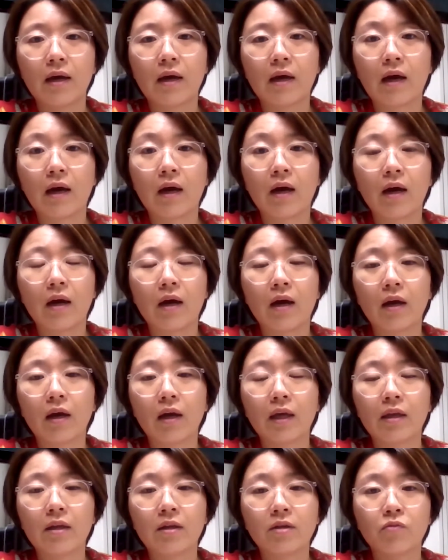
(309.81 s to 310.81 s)

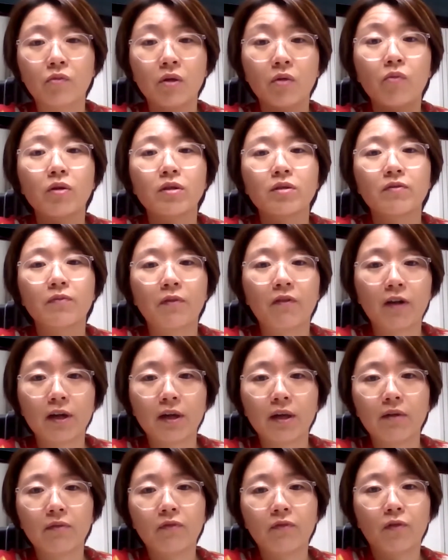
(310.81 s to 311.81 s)
It was
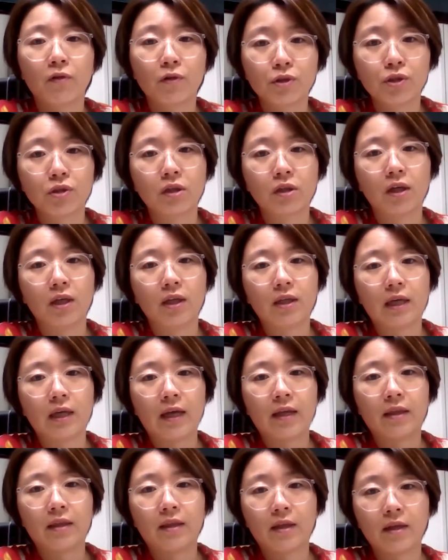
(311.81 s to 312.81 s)
very fortunate
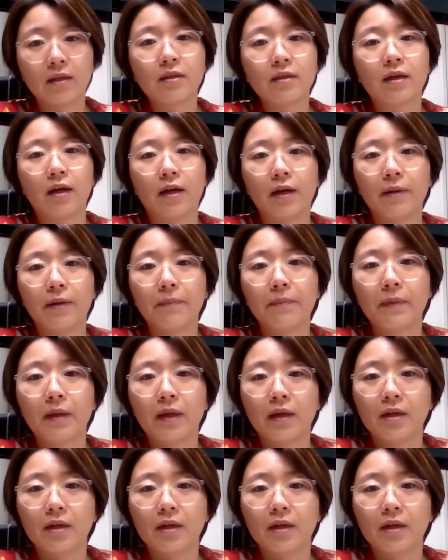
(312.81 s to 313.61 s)
at that time.